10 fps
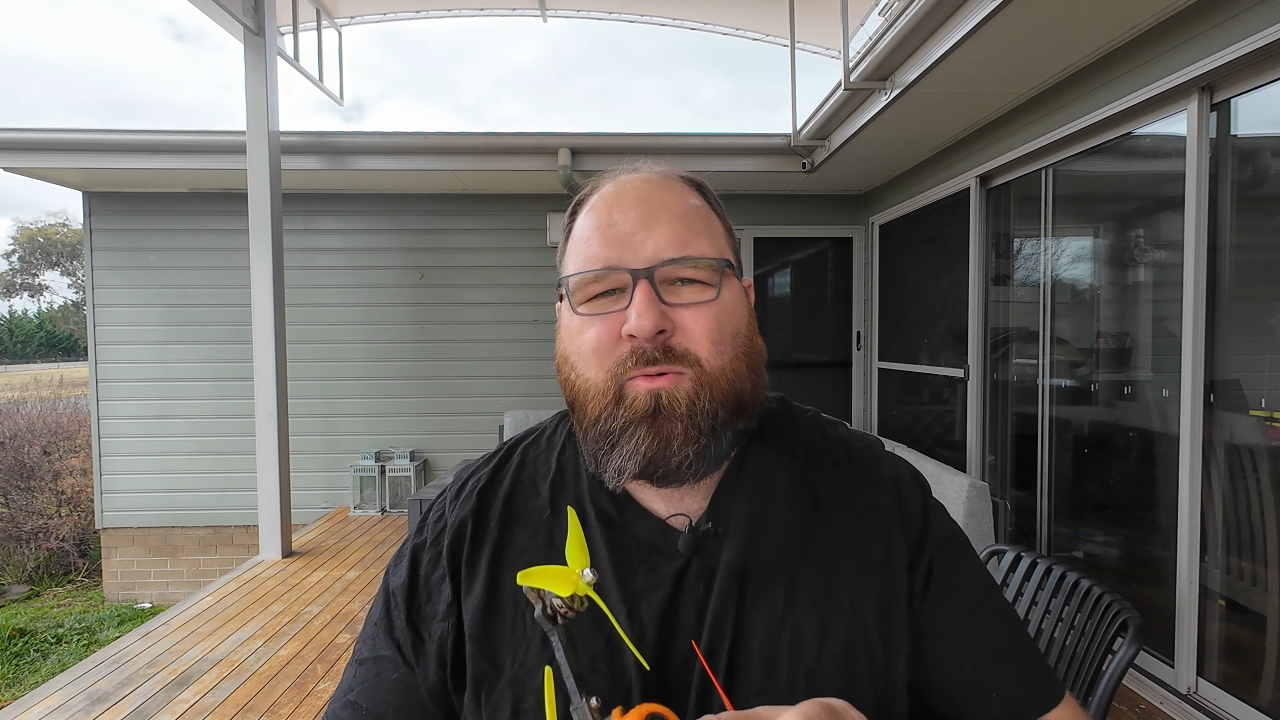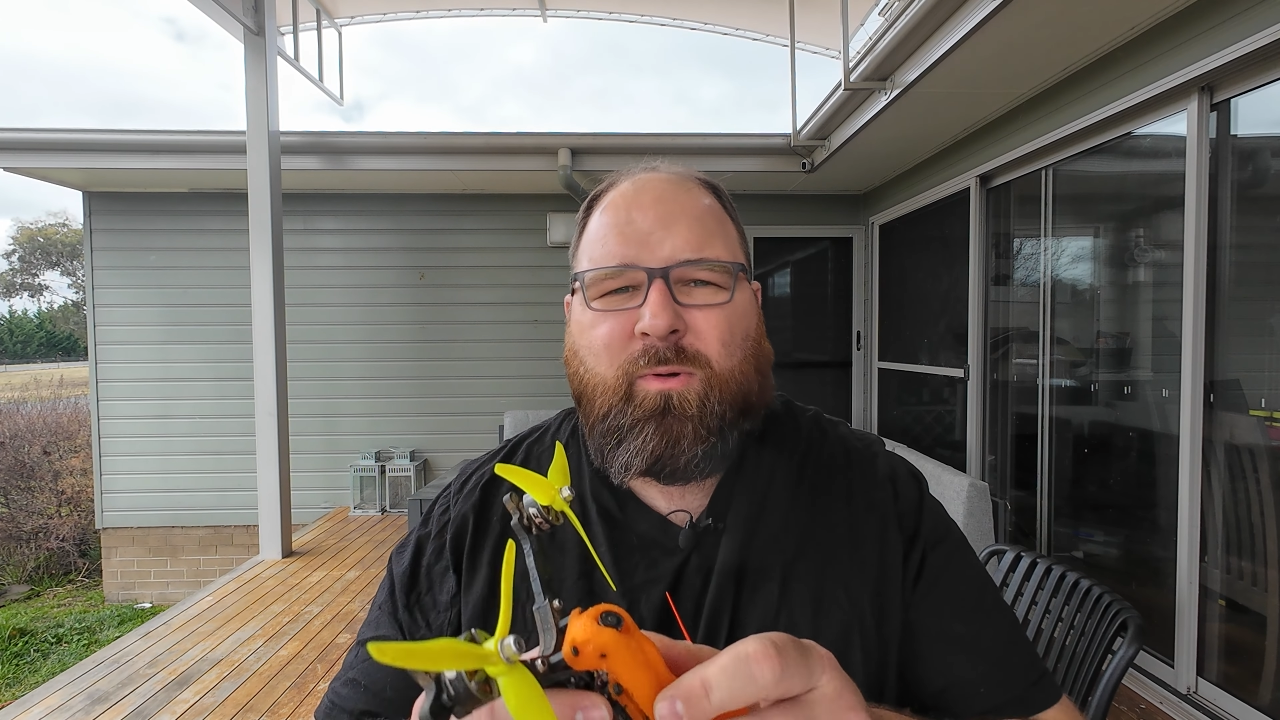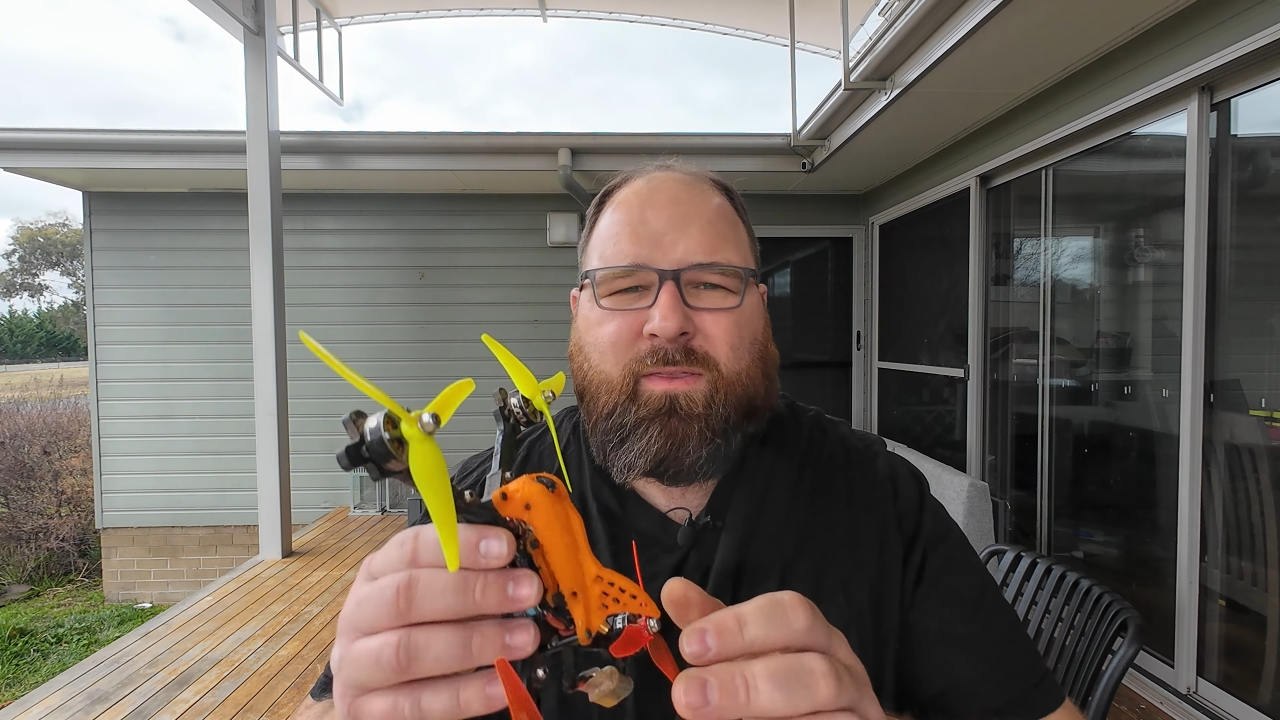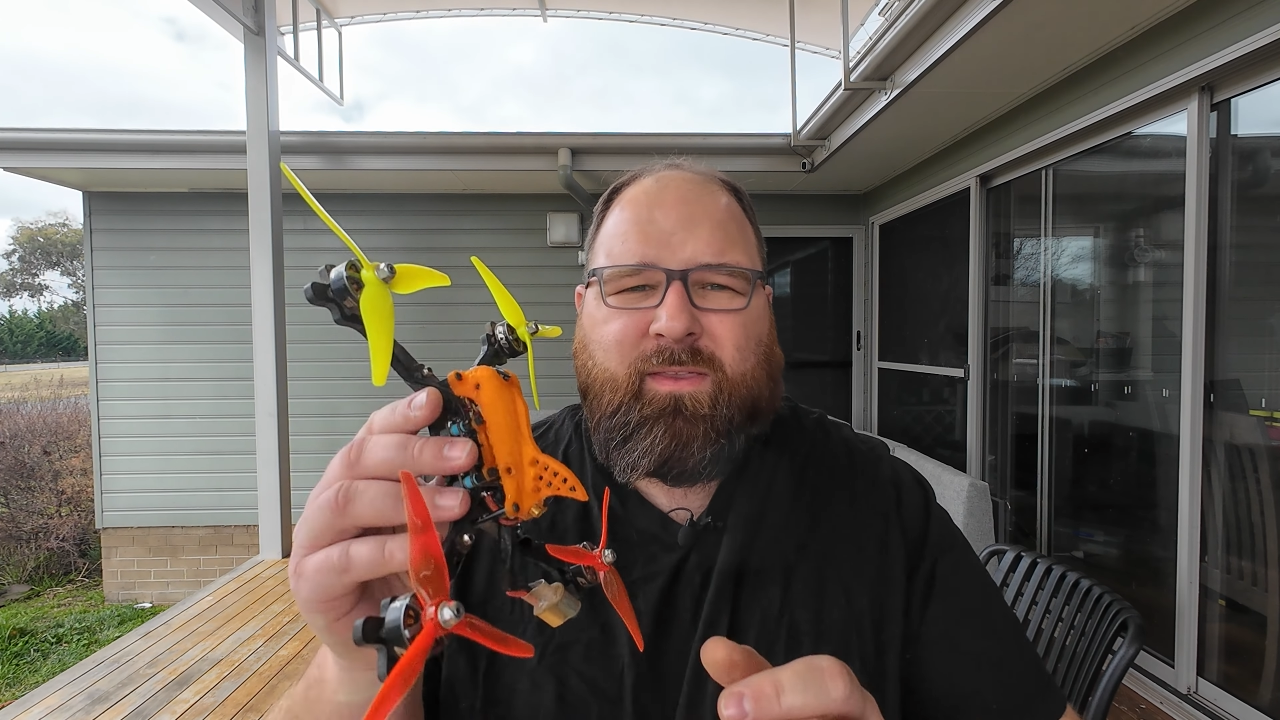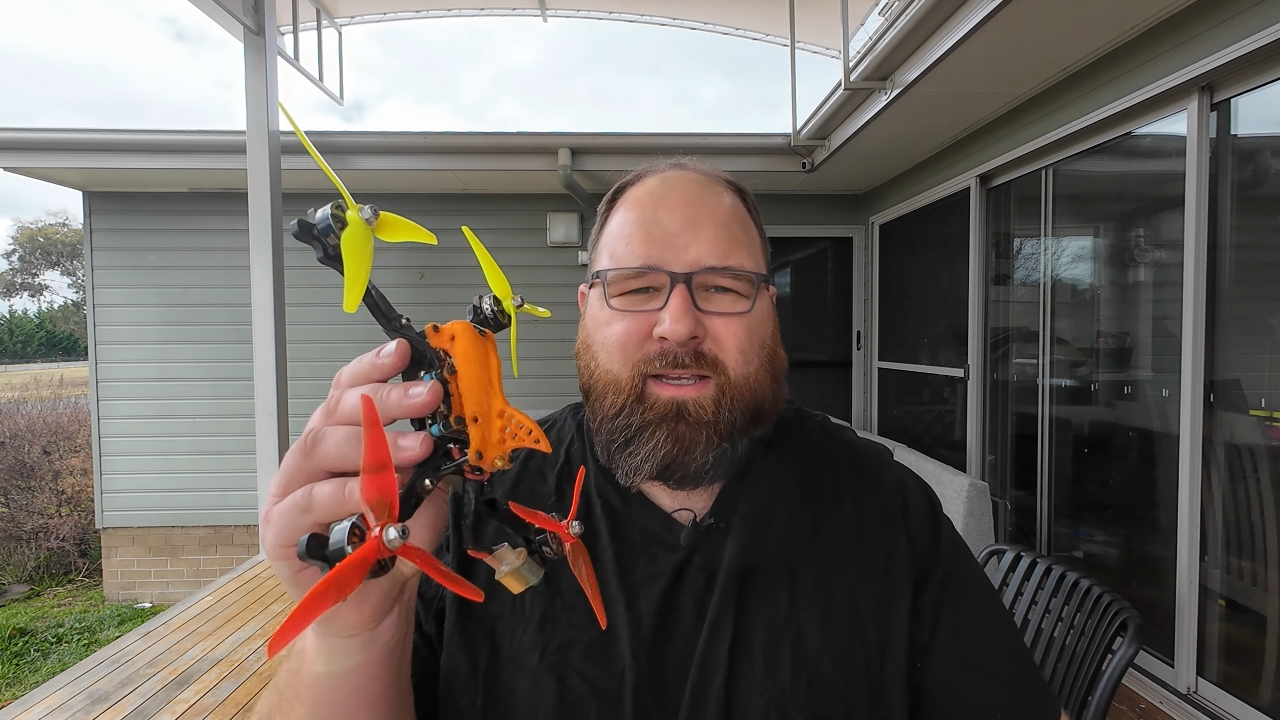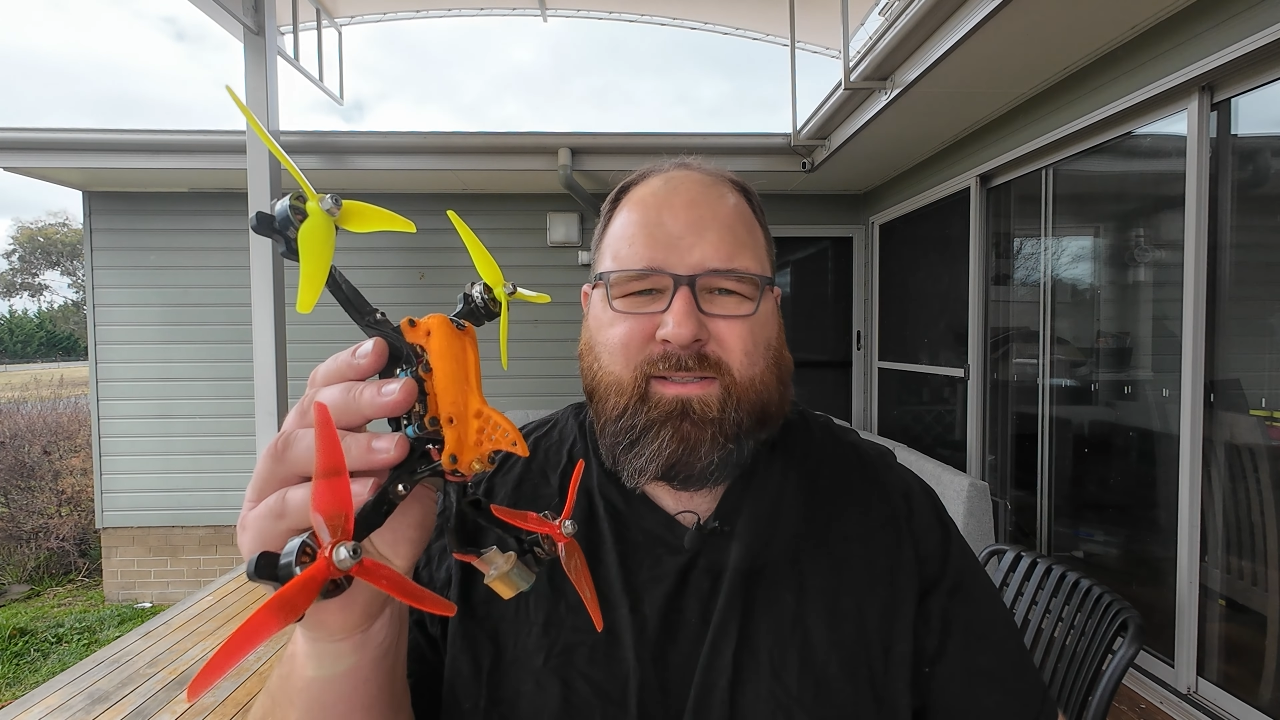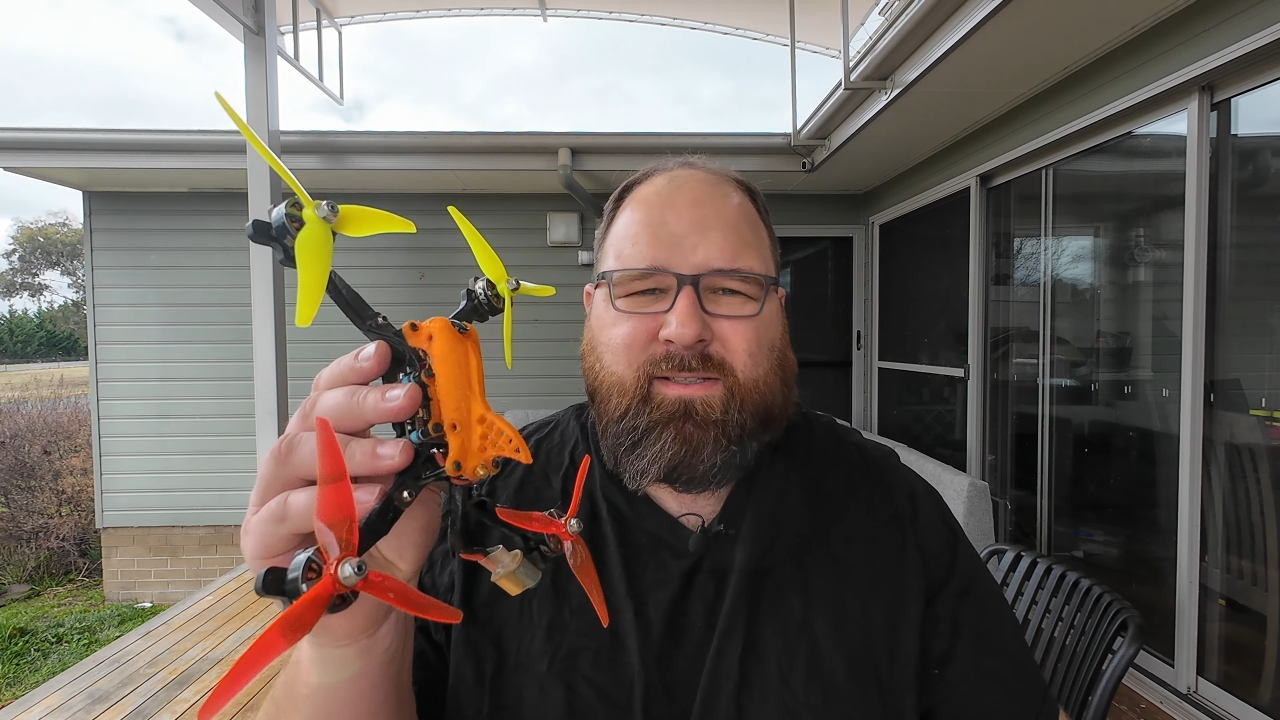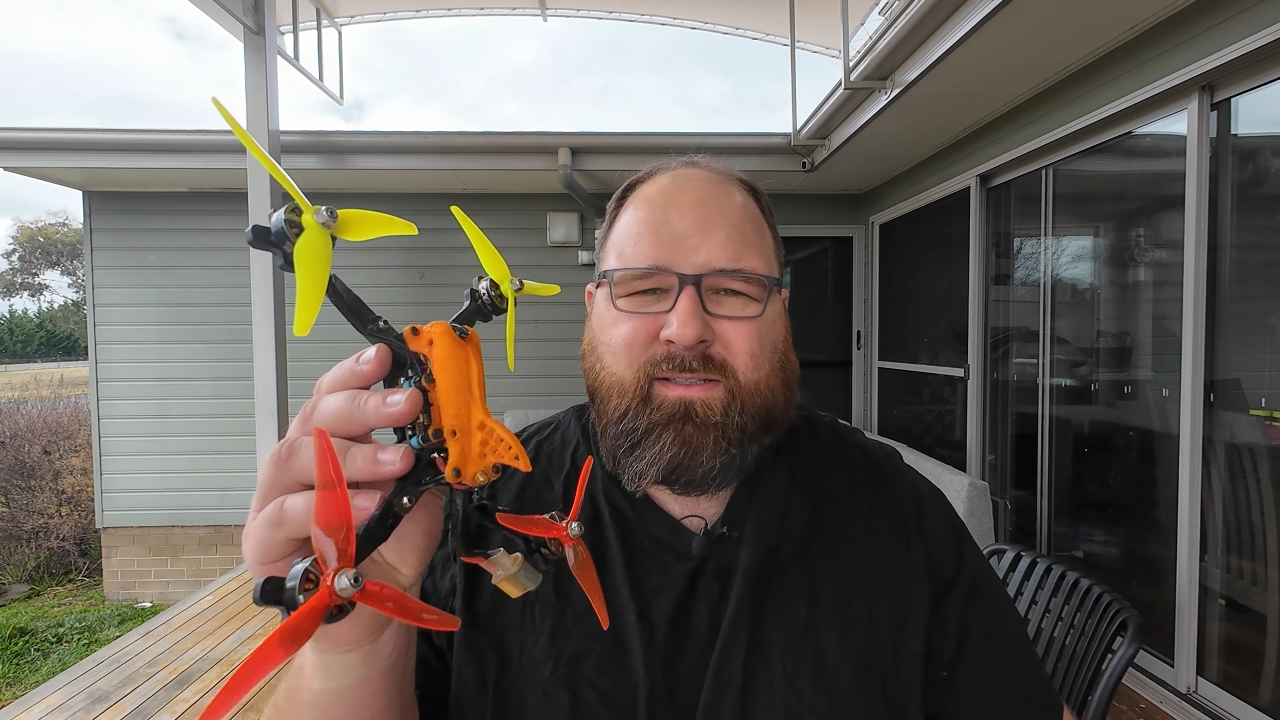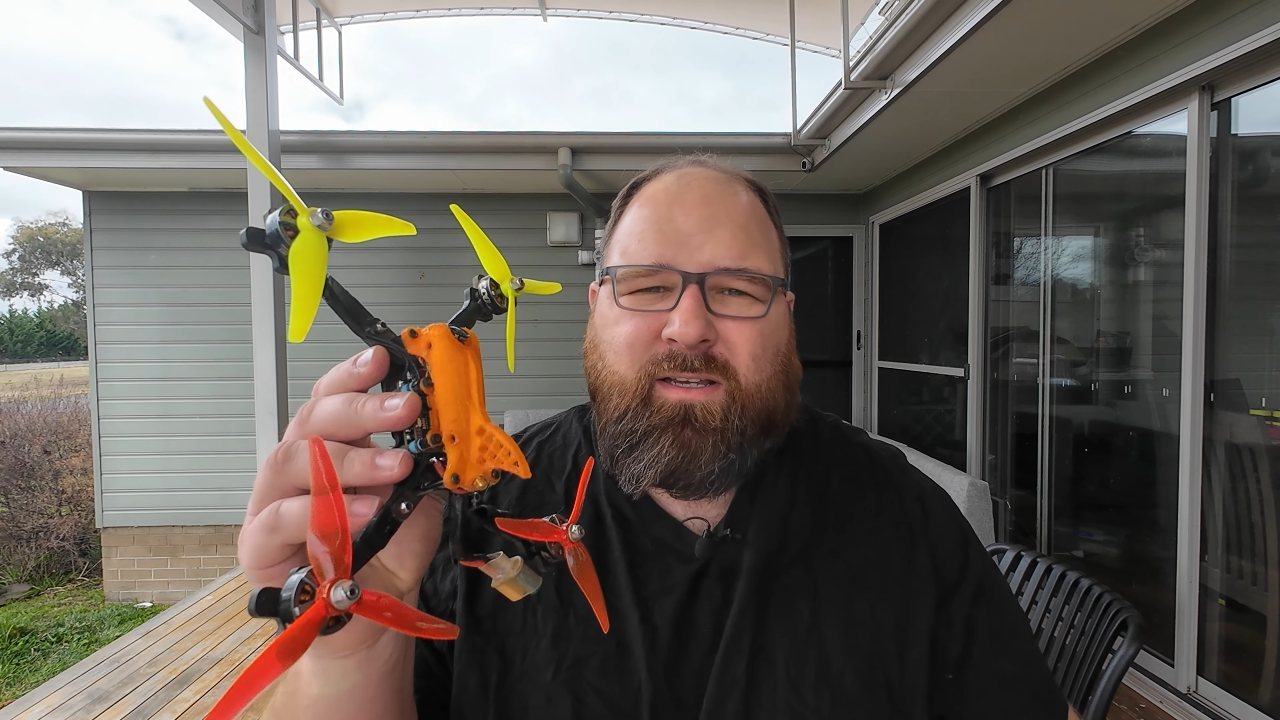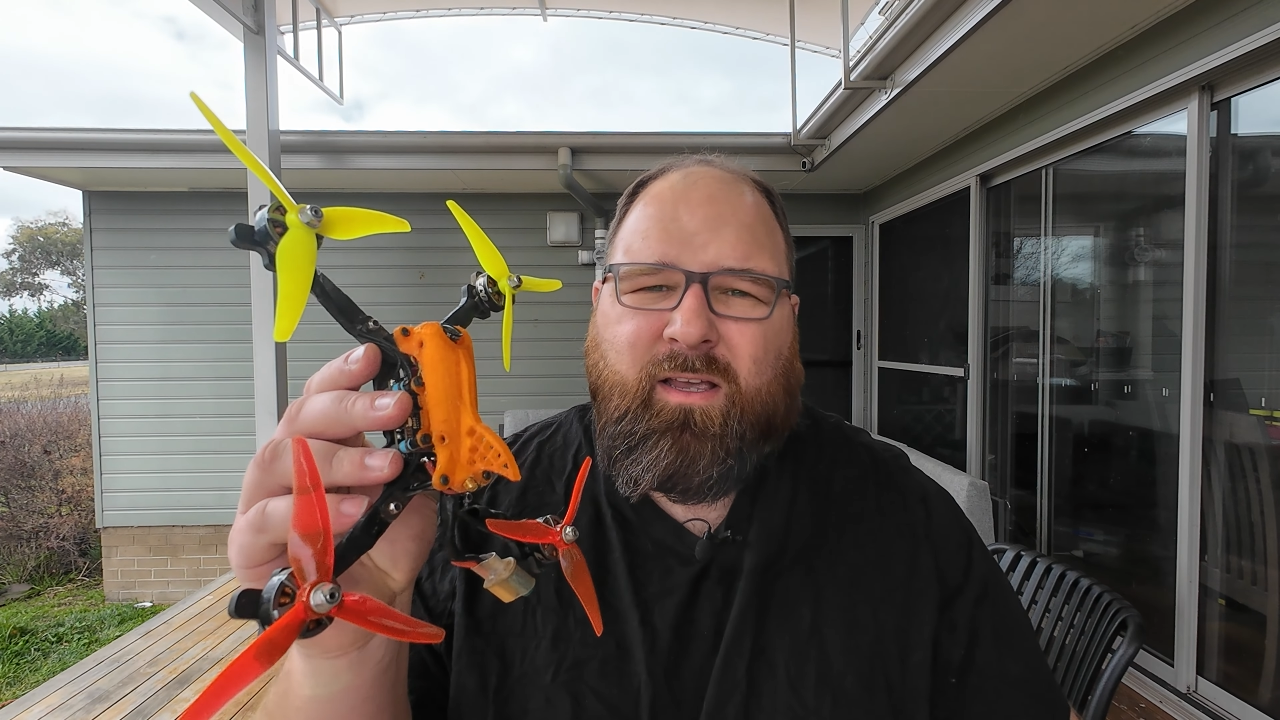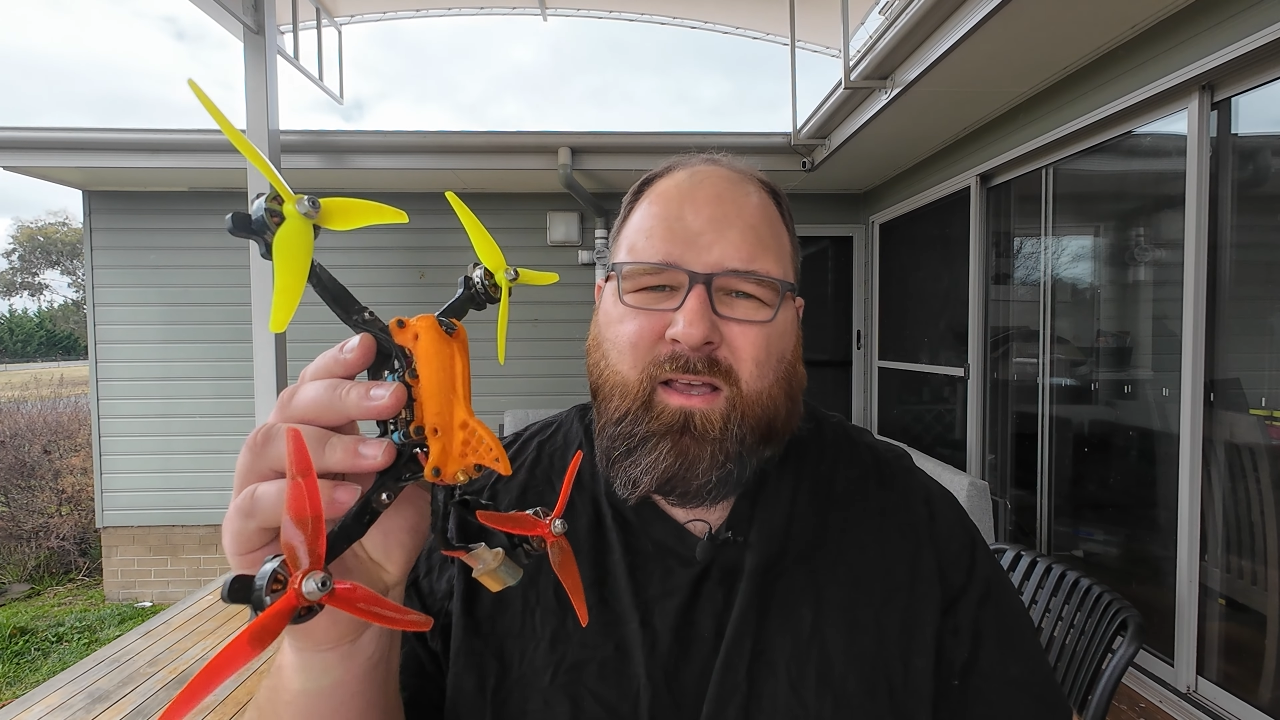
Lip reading: with this,